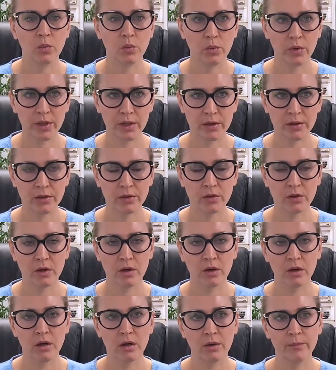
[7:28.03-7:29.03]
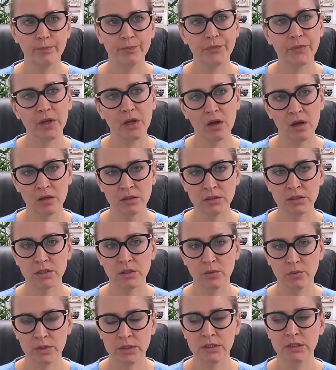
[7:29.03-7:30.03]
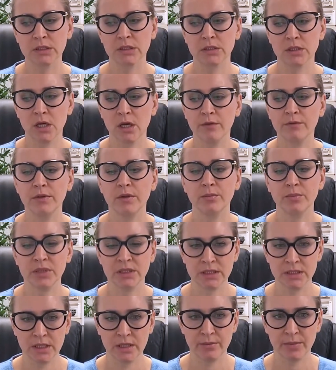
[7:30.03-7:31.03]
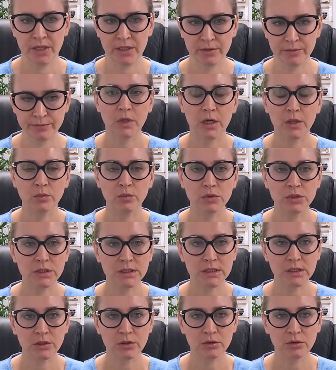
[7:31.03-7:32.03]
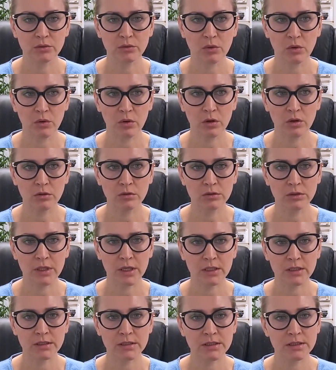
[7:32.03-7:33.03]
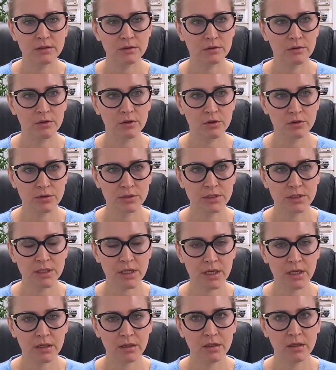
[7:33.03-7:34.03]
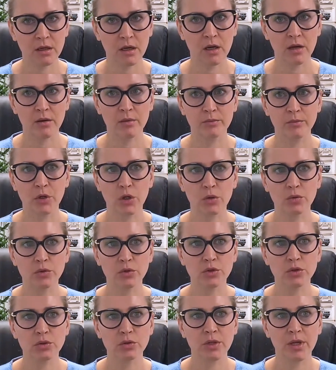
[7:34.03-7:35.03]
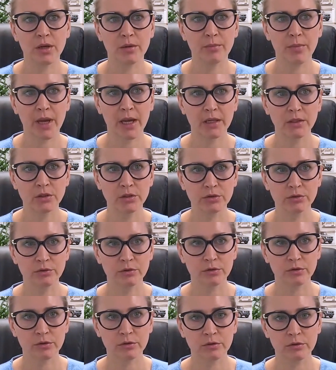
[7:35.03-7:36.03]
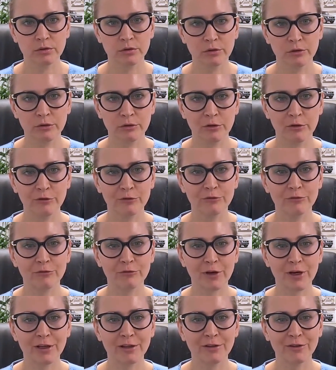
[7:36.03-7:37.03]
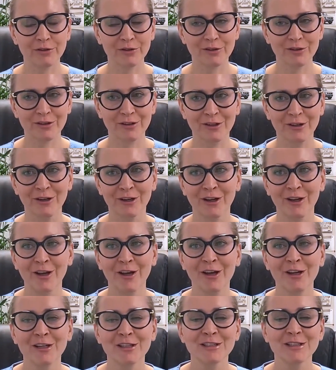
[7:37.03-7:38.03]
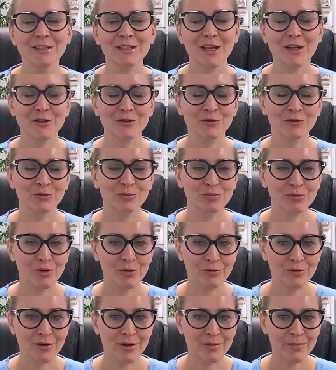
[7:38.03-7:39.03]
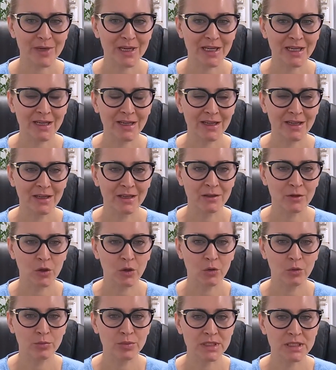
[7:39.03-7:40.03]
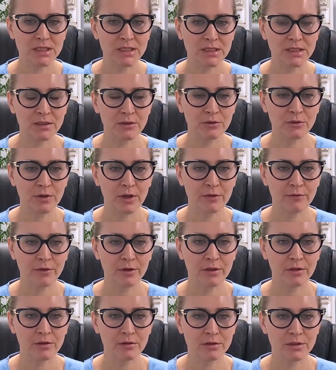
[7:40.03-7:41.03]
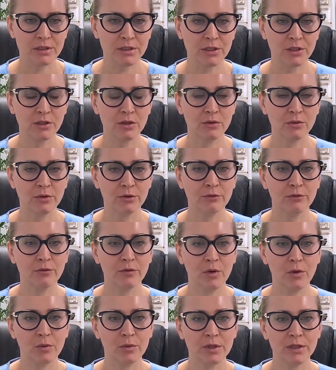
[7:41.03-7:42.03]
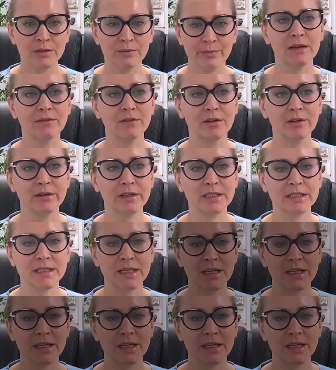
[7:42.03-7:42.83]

with the consequences of the pandemic. I will see you all next Thursday. I'm going to get back to the regular scheduled programming and hope to see you every Thursday going forward. Have a great